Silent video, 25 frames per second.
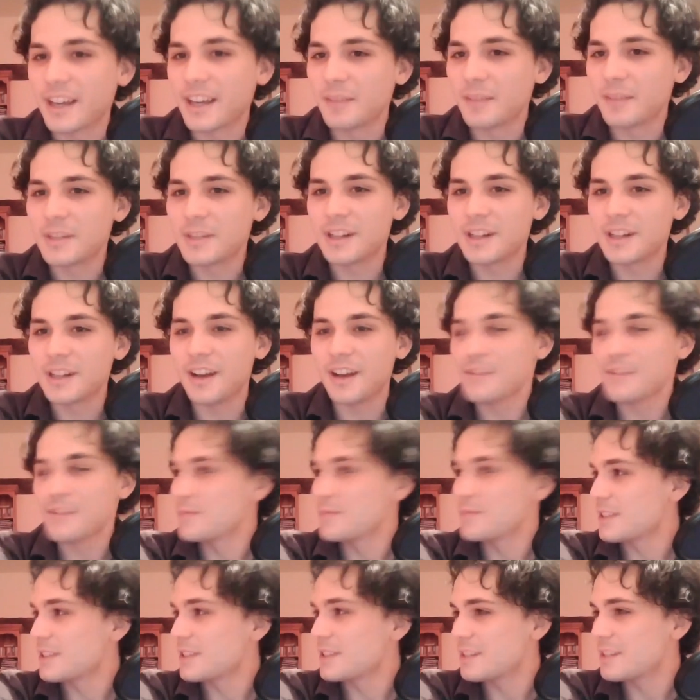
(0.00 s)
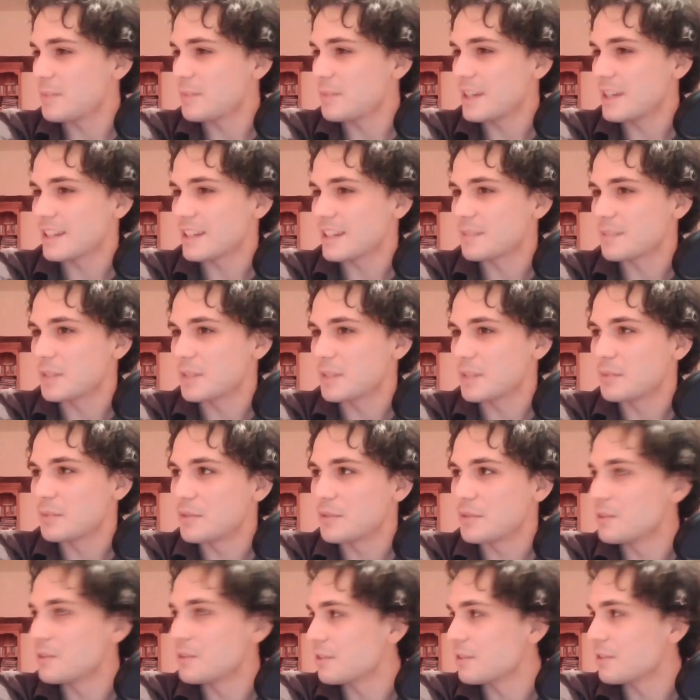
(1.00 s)
I mean, I've been speaking to people
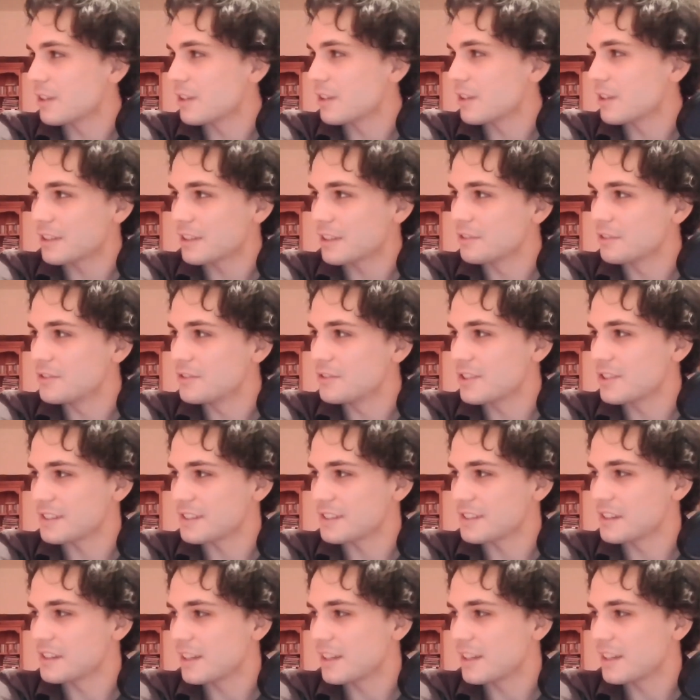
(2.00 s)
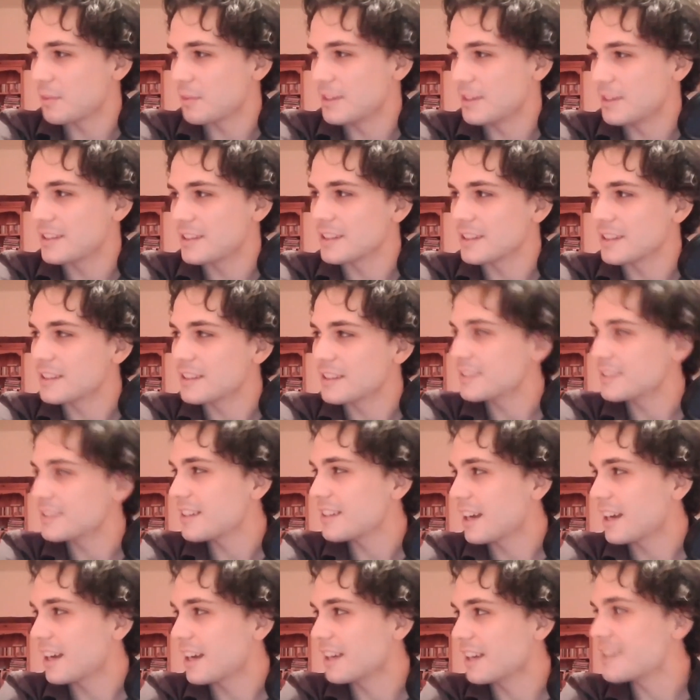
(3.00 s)
who are like, just in their 20s
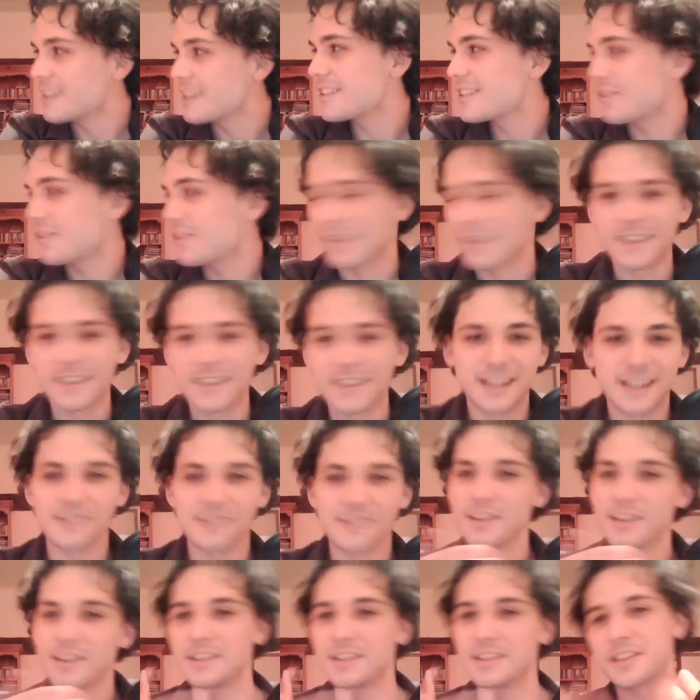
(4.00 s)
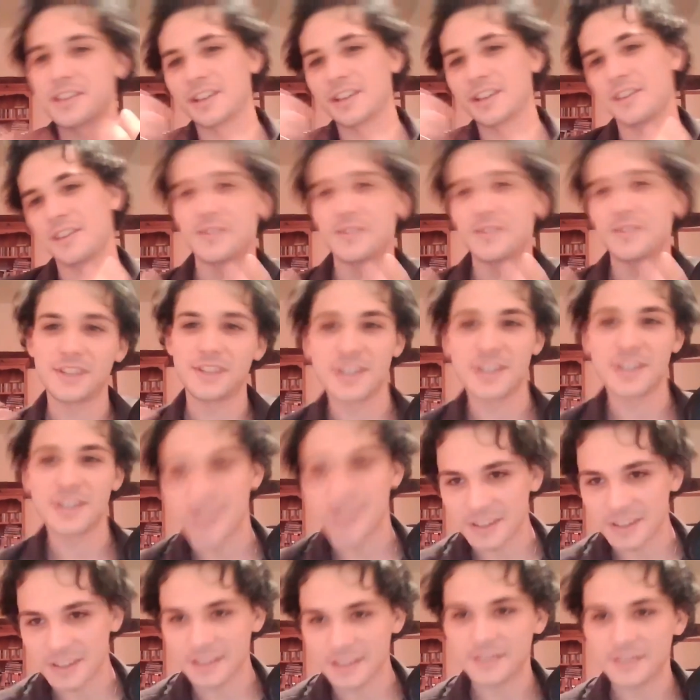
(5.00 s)
and trying to have like these kind of conversations
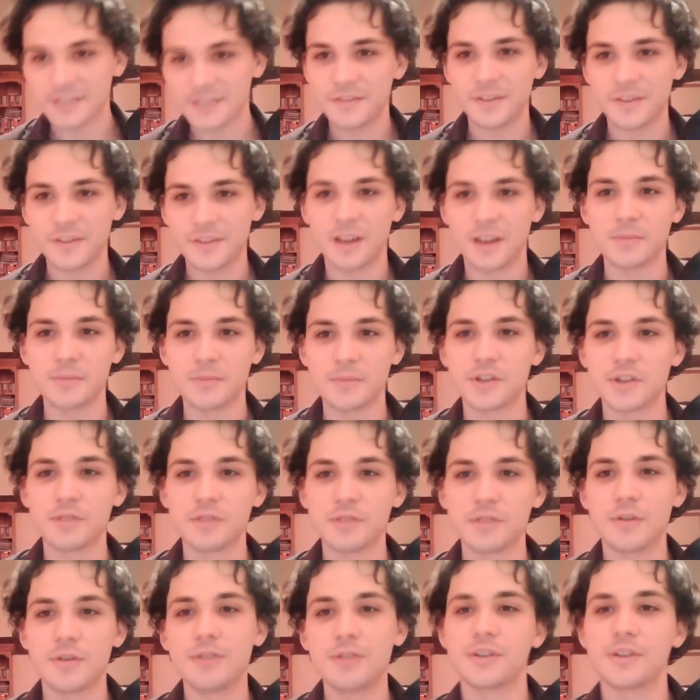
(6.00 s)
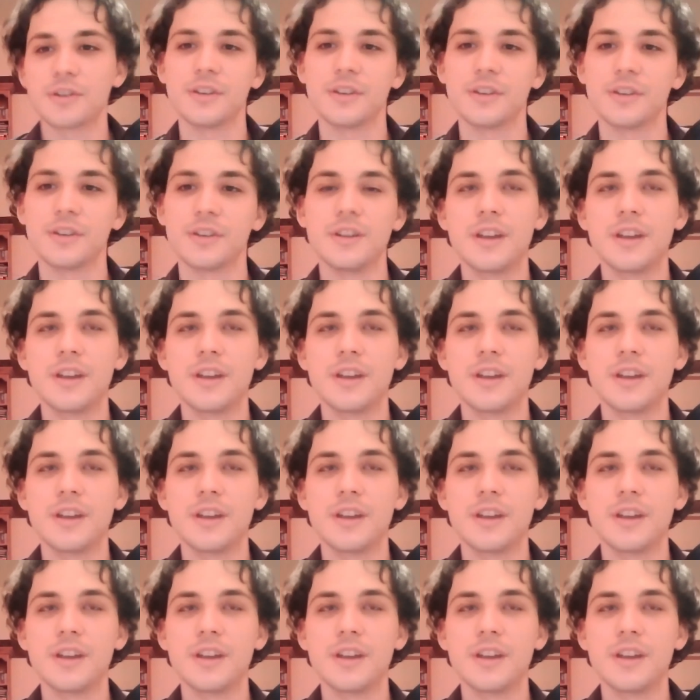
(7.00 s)
as if I'm Joe Rogan.